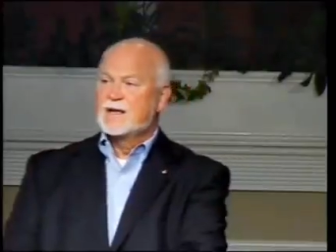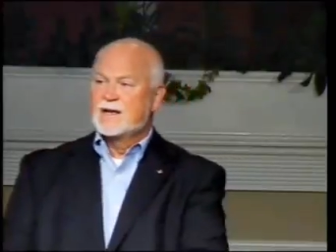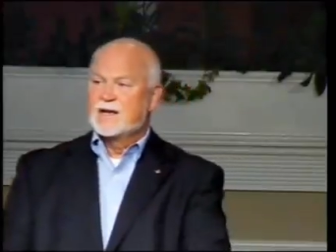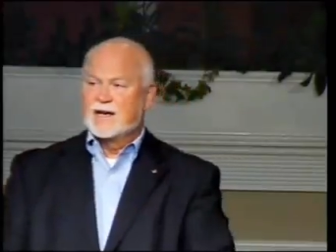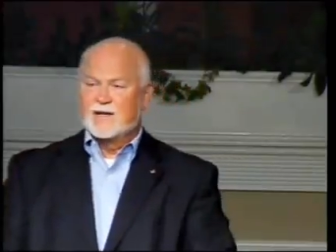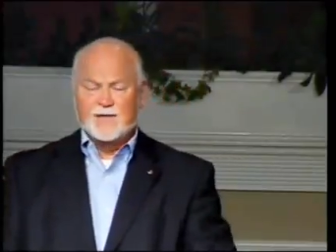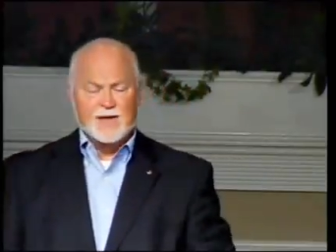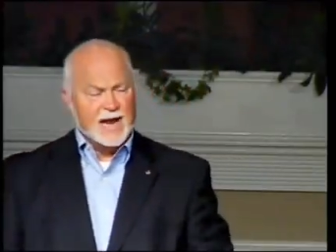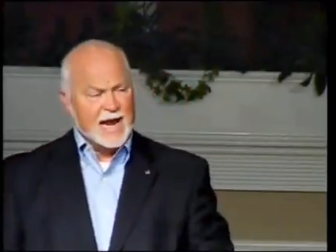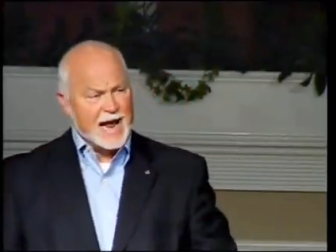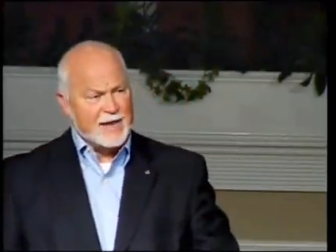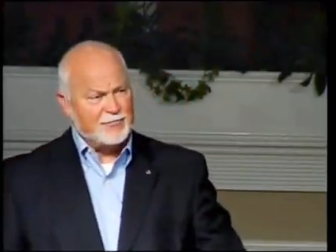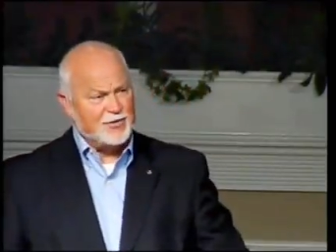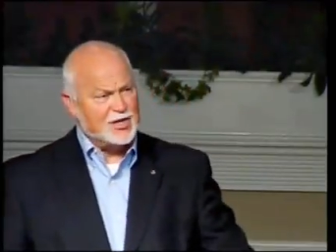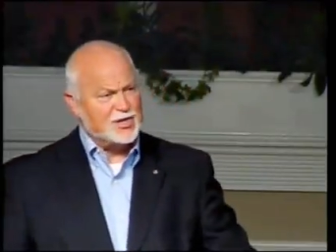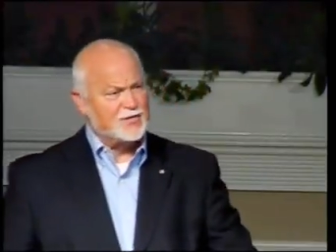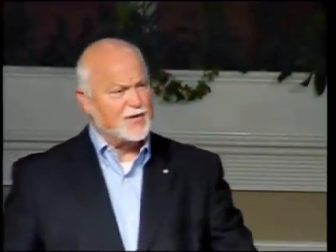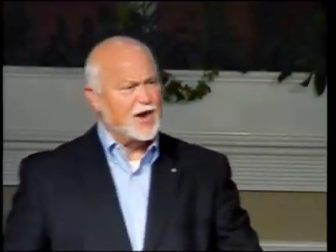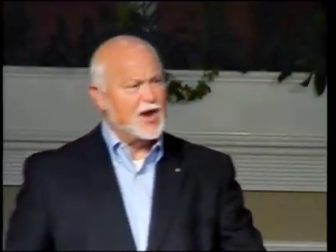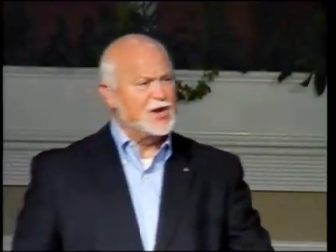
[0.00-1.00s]
And then after
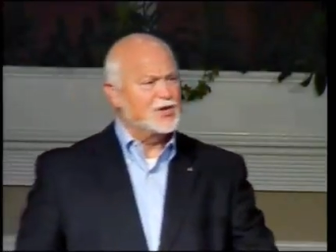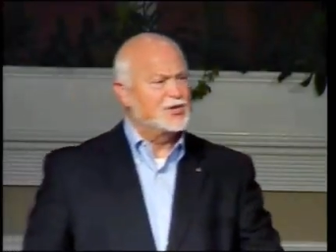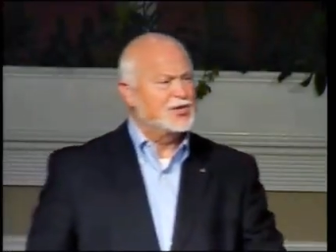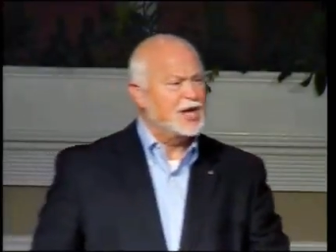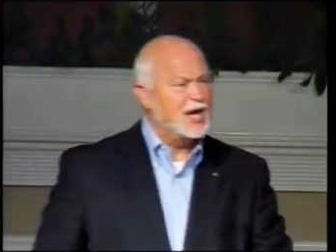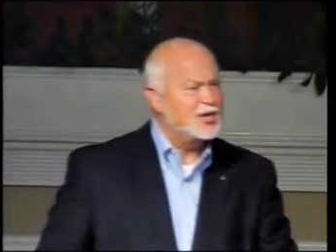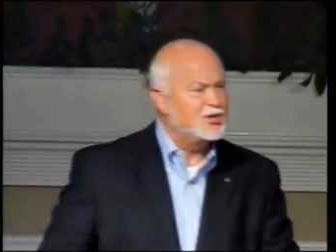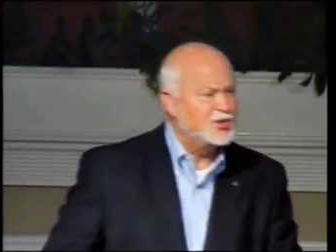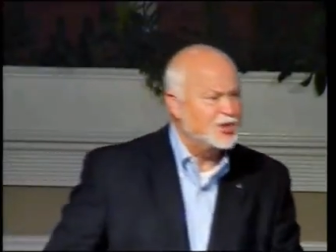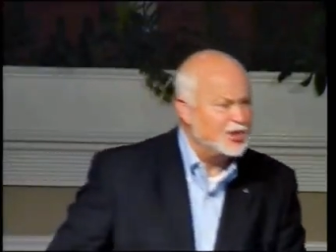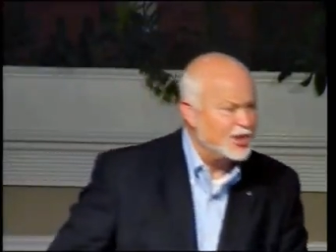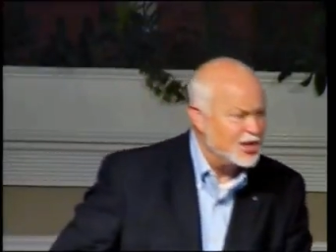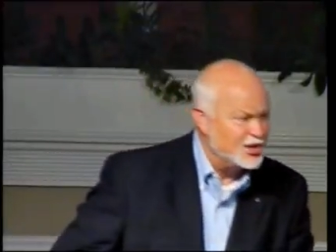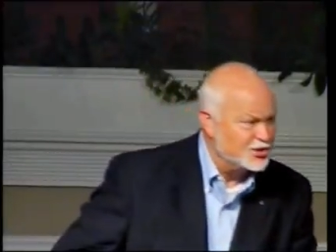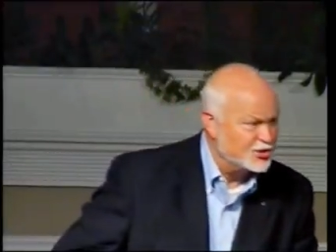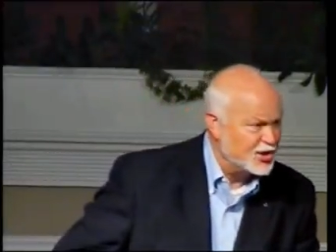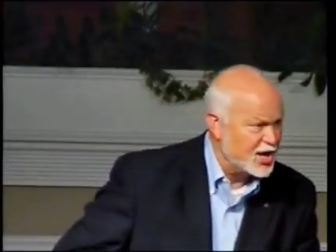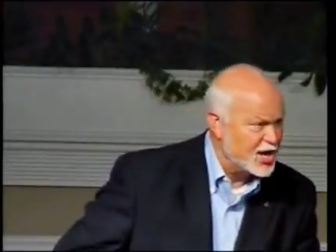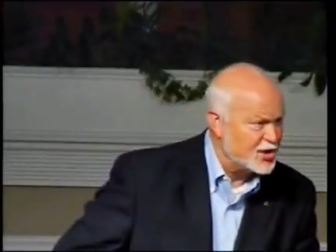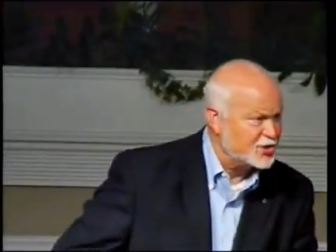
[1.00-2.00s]
he's finished teaching, he
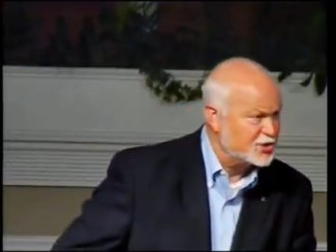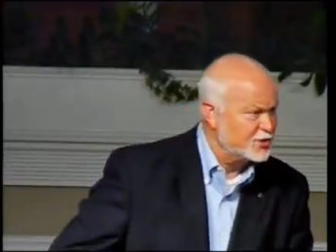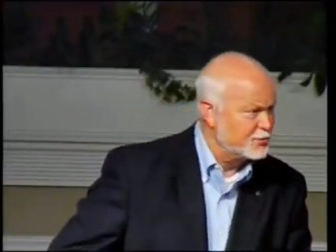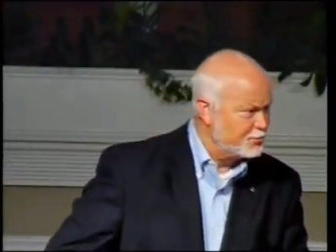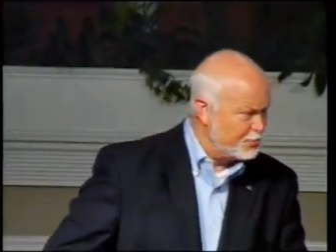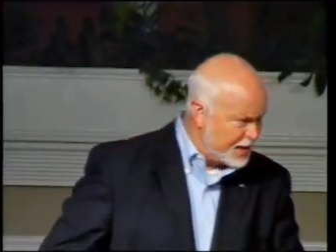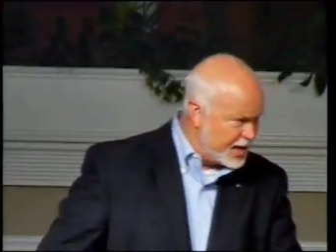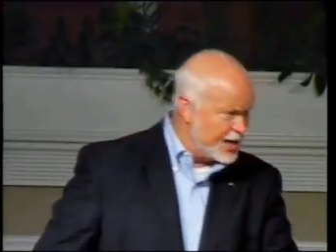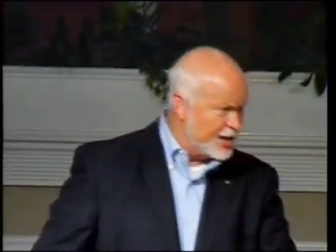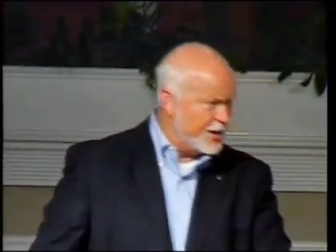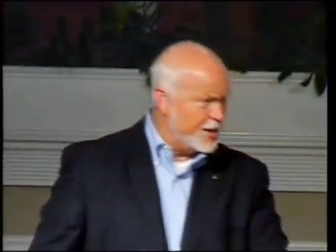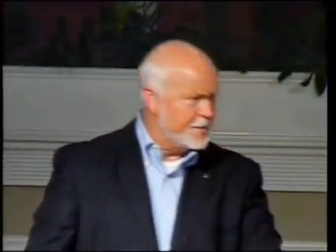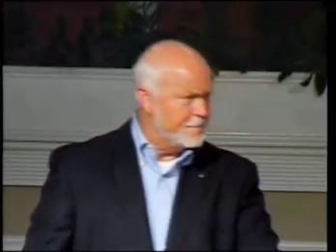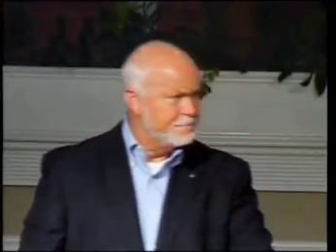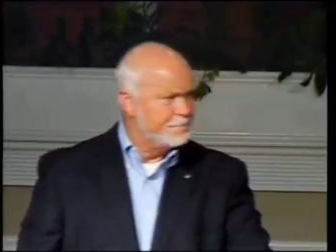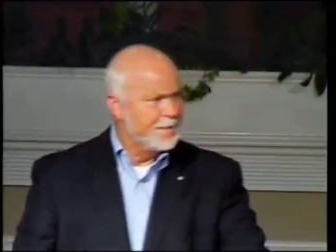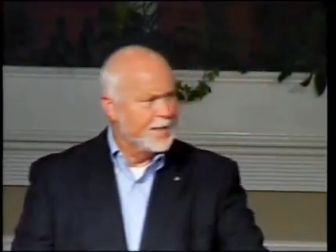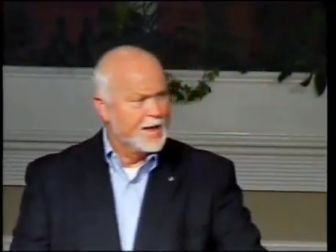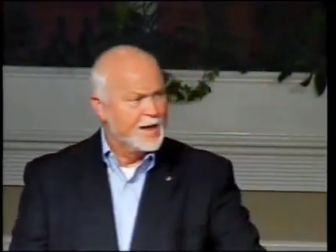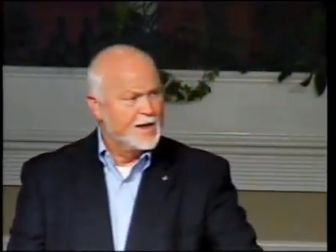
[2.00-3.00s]
says to Peter,
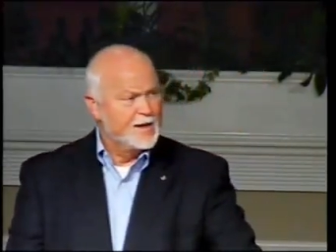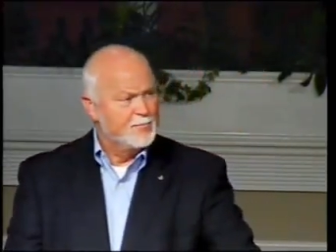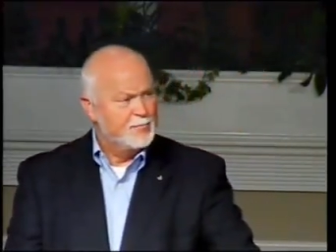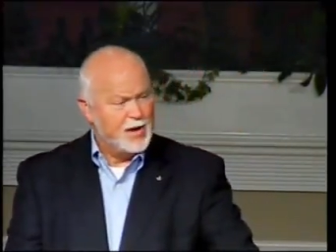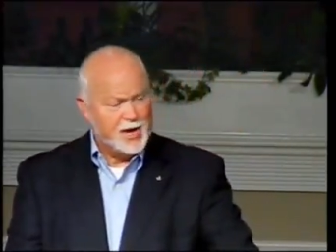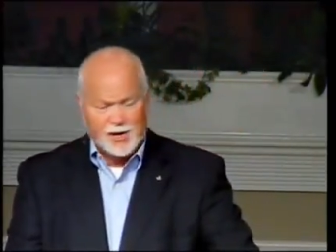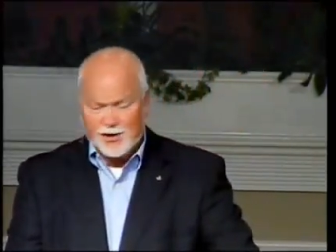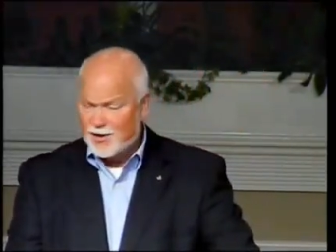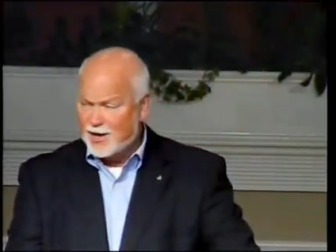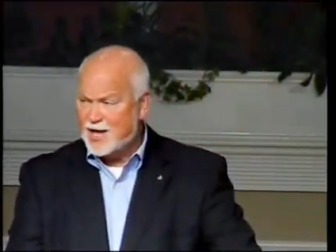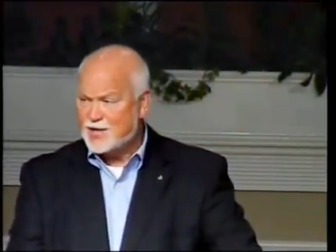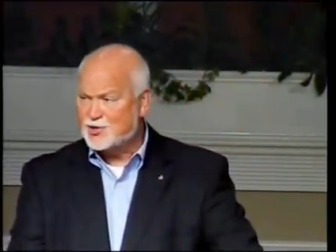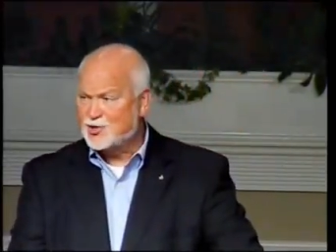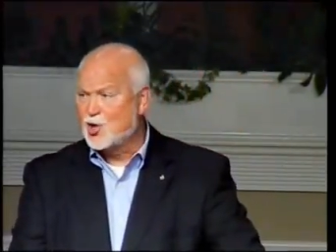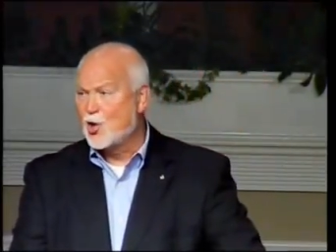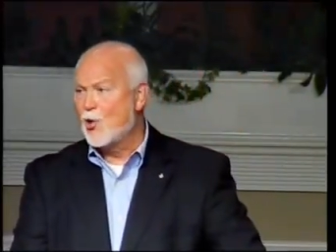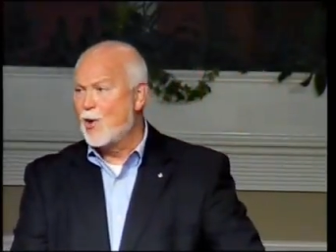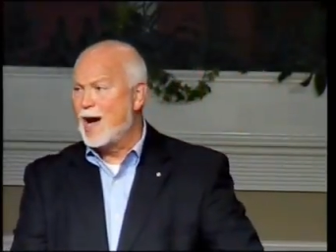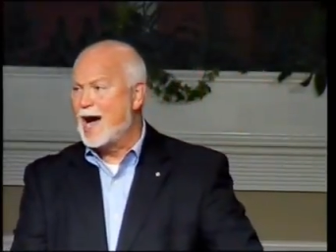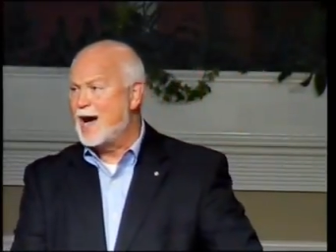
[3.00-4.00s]
Peter, let's
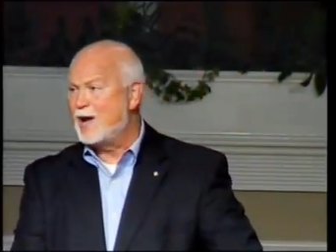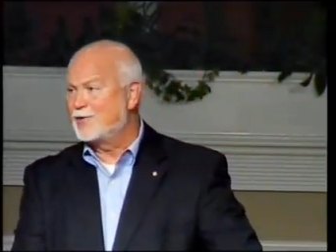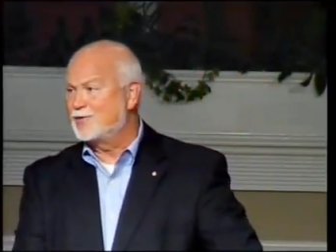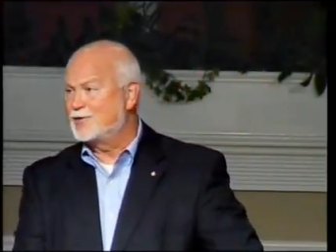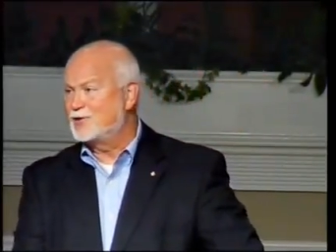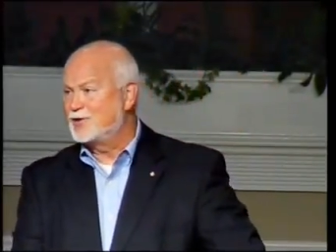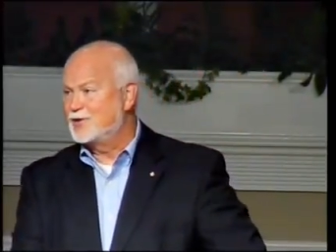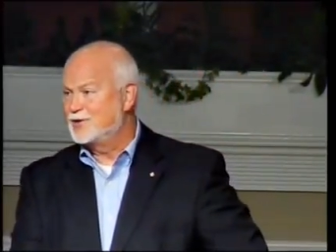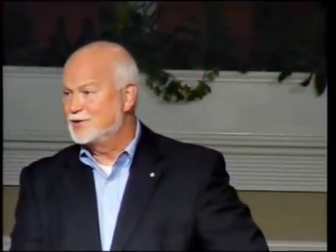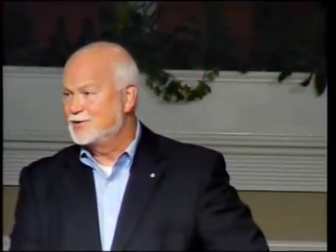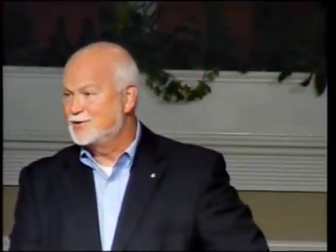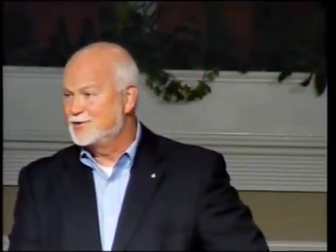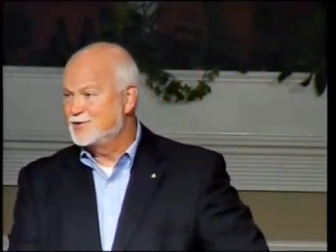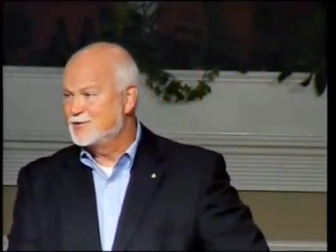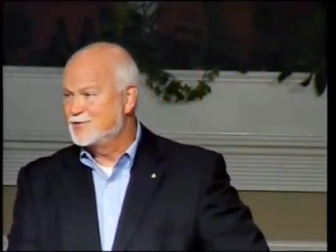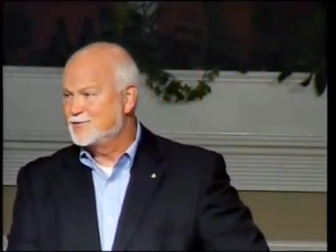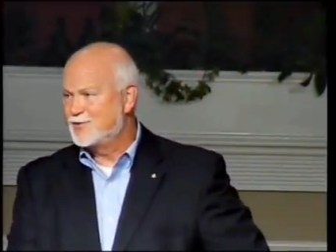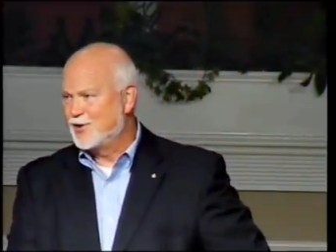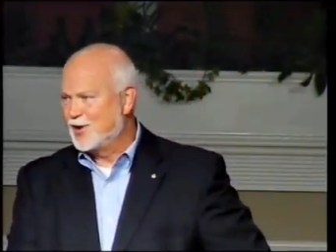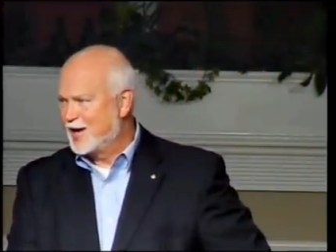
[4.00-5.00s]
go out
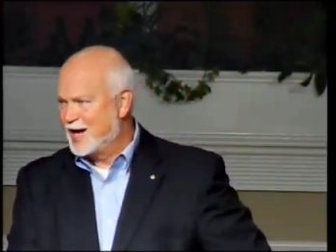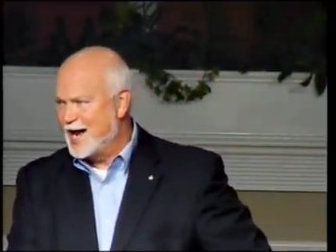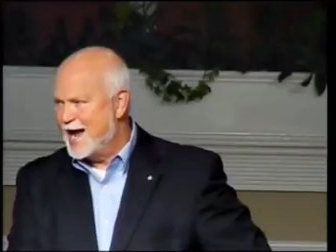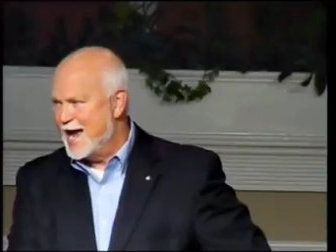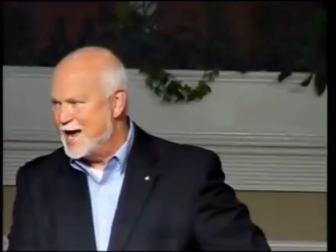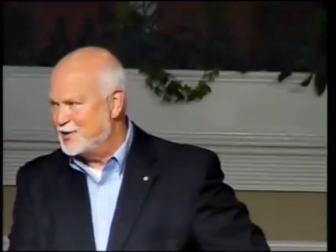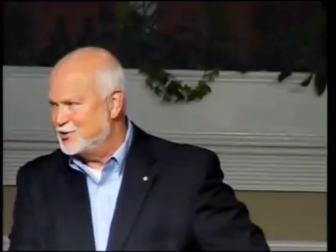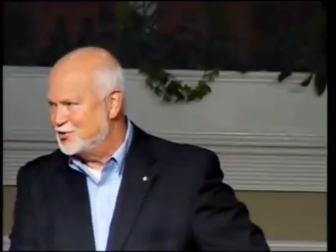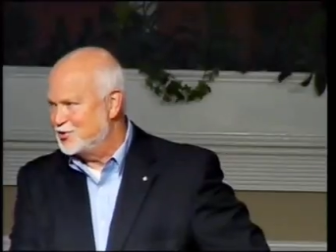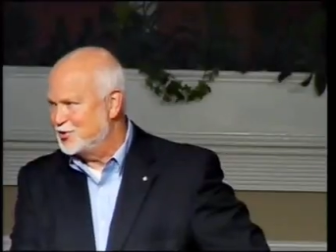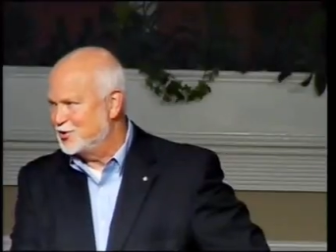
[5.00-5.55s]
for a catch.